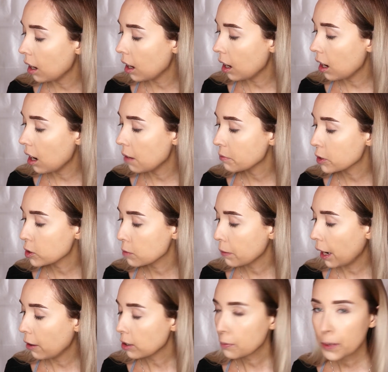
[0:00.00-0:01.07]
There's a
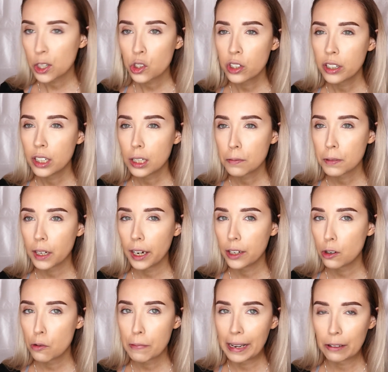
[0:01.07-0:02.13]
powder brush in here, but I
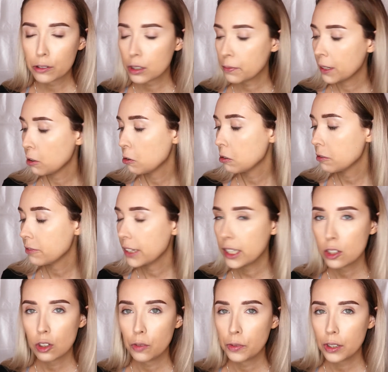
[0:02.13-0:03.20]
don't powder my whole
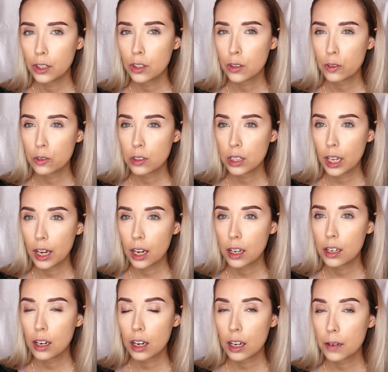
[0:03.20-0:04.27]
face, so I'm going to use
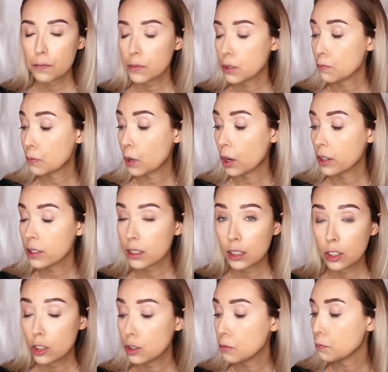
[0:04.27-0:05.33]
that to bronze
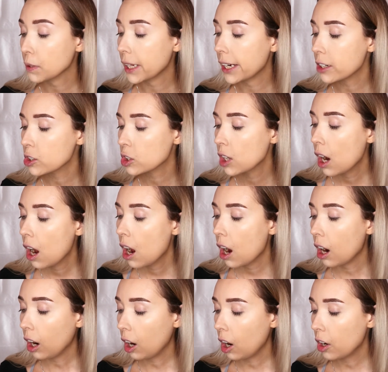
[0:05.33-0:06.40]
and to do blush.
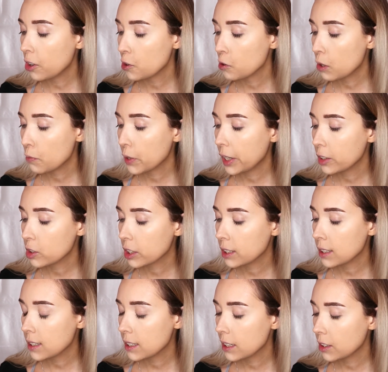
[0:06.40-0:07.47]
A contour brush,
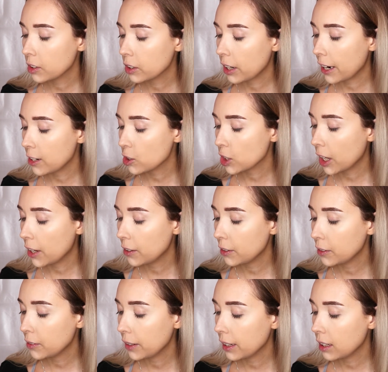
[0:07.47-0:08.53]
concealer,
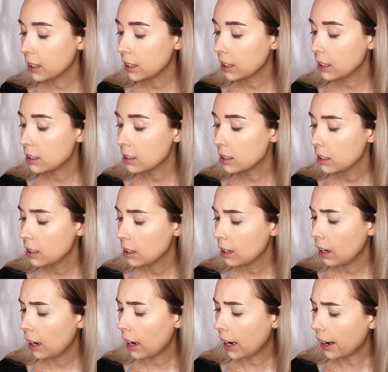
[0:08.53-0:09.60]
eyeshadow, and
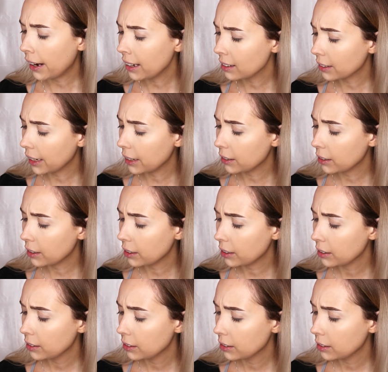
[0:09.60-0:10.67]
highlighter.